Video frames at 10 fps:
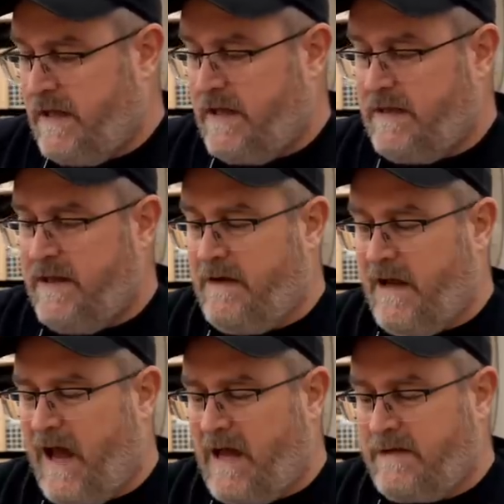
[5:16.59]
And then
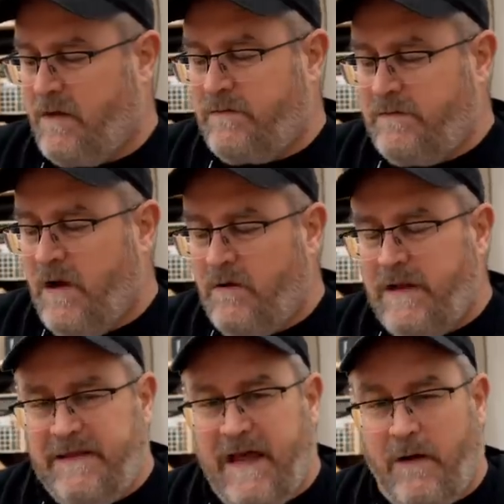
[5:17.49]
I don't know
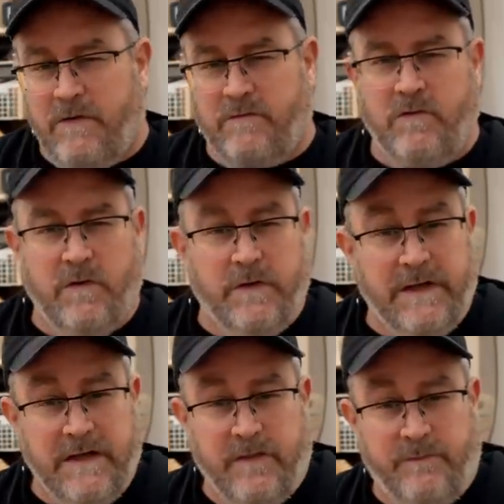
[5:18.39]
that that would
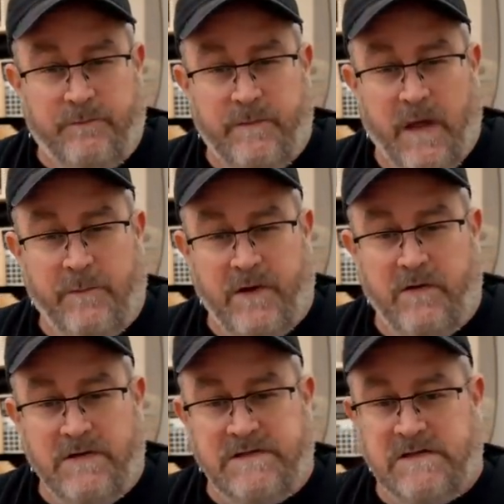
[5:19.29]
ruin the
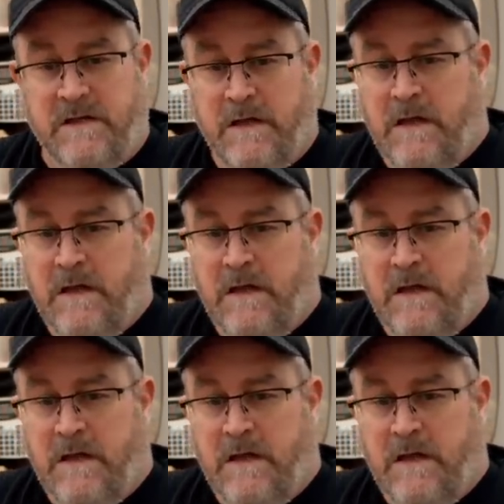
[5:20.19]
appearance,